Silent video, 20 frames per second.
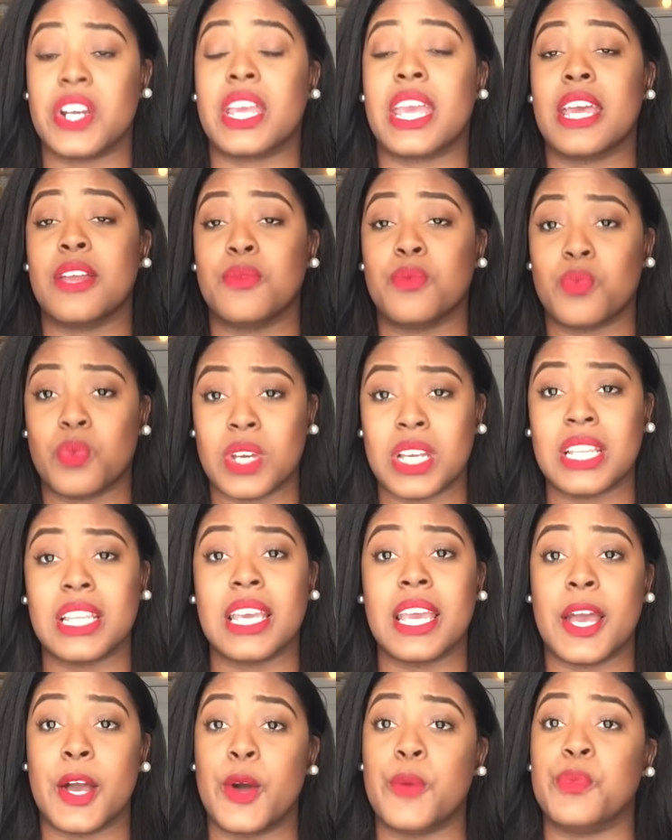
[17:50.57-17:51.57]
can really
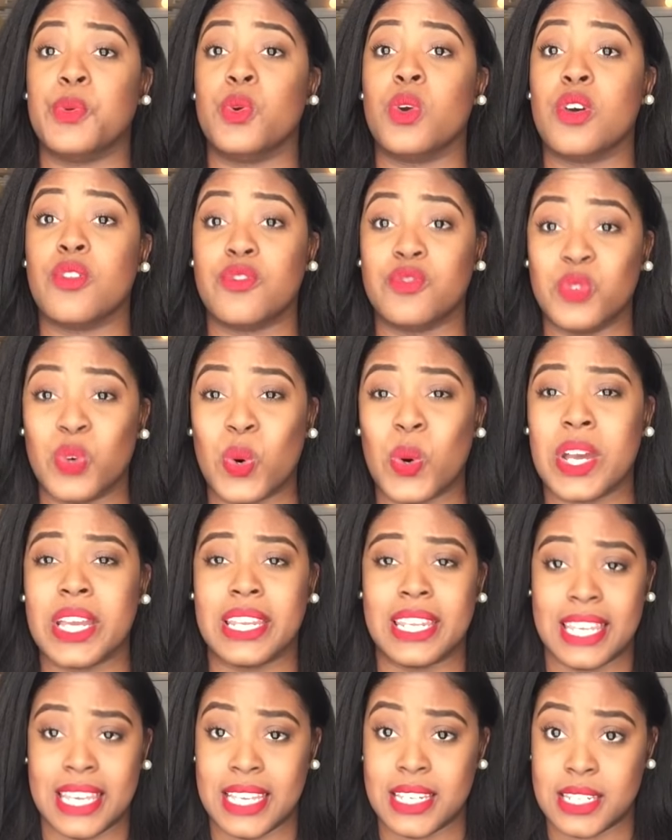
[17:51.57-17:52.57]
help you avoid
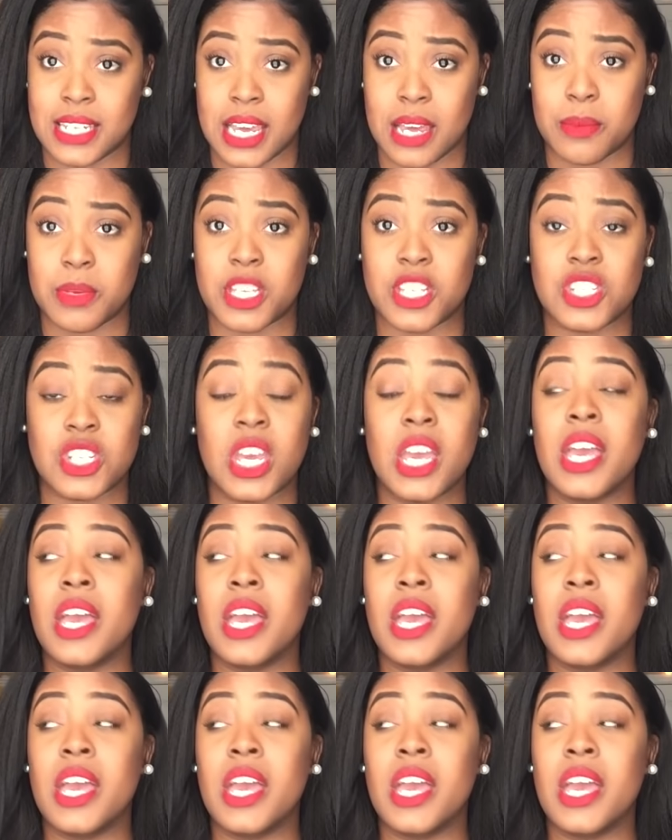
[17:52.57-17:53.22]
heat damage.